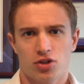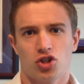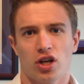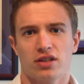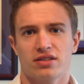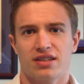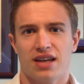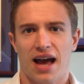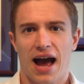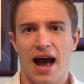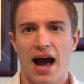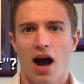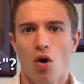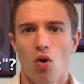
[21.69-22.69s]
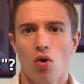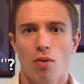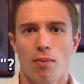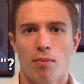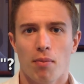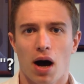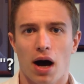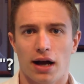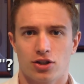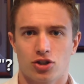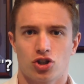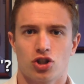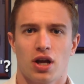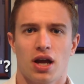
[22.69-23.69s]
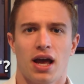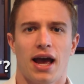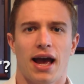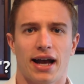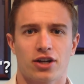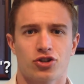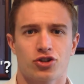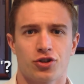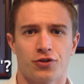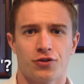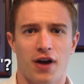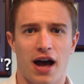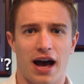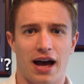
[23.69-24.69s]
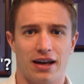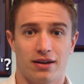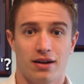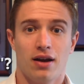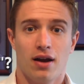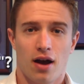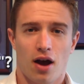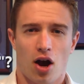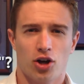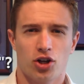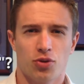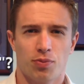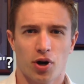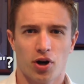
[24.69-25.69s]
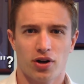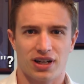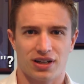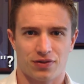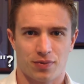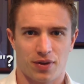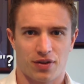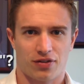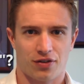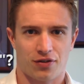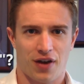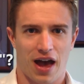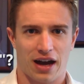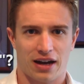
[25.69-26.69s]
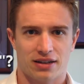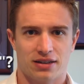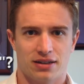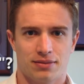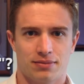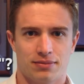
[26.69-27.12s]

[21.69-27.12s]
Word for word: But just how much extra fat are you burning from this effect?